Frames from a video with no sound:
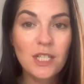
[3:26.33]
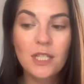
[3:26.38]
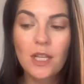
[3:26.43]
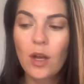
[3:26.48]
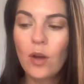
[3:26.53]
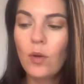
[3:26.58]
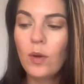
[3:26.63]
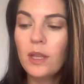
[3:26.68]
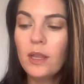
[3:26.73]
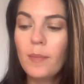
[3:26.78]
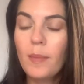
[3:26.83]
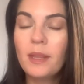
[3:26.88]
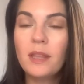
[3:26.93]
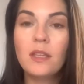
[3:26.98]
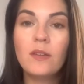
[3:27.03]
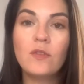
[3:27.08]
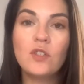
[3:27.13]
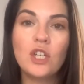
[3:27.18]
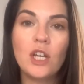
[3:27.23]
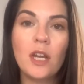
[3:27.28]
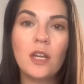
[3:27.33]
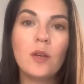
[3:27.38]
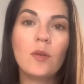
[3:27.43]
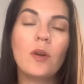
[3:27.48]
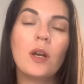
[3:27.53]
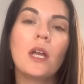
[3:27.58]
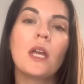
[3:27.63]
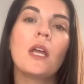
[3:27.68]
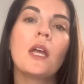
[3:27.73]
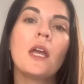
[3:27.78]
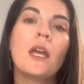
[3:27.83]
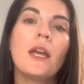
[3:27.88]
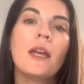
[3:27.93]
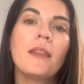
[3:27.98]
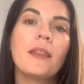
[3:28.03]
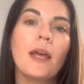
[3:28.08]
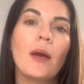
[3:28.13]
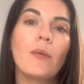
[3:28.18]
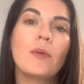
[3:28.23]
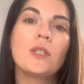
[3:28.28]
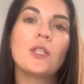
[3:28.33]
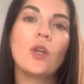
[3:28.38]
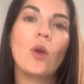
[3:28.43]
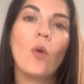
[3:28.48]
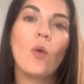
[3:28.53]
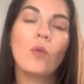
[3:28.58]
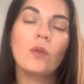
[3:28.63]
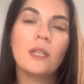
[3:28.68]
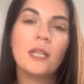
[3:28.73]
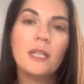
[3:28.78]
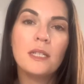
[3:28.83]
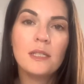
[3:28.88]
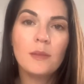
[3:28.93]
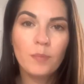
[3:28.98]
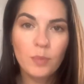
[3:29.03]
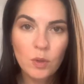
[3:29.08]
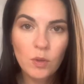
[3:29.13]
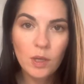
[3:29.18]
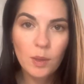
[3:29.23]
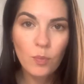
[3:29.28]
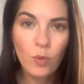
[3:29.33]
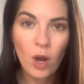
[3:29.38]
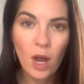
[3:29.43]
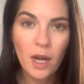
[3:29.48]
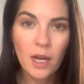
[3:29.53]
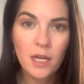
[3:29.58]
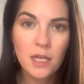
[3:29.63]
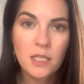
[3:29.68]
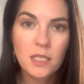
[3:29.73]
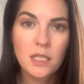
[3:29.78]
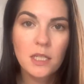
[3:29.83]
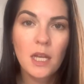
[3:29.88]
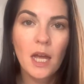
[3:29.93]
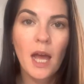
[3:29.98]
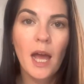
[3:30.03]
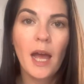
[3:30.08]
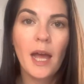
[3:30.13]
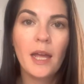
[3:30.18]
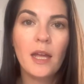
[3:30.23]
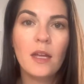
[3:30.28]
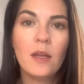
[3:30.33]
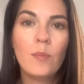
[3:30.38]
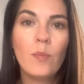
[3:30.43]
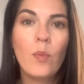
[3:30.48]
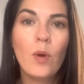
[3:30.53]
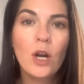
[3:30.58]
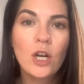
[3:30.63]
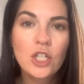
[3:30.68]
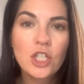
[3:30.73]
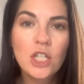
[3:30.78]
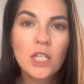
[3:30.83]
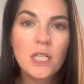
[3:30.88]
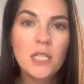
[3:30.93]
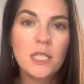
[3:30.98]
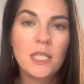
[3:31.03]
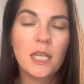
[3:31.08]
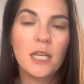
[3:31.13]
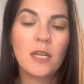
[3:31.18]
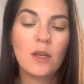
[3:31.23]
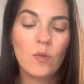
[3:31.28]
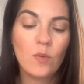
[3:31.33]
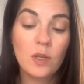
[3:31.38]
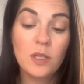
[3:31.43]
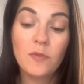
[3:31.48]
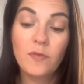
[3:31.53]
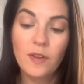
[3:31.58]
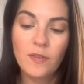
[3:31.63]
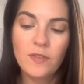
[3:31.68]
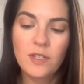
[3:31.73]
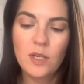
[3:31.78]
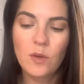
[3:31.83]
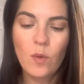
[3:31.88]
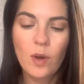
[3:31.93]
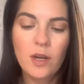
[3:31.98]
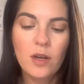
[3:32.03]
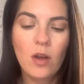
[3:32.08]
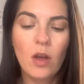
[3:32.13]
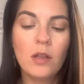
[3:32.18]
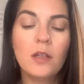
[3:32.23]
So in the month of January, that was the only beauty product I purchased and it was $51.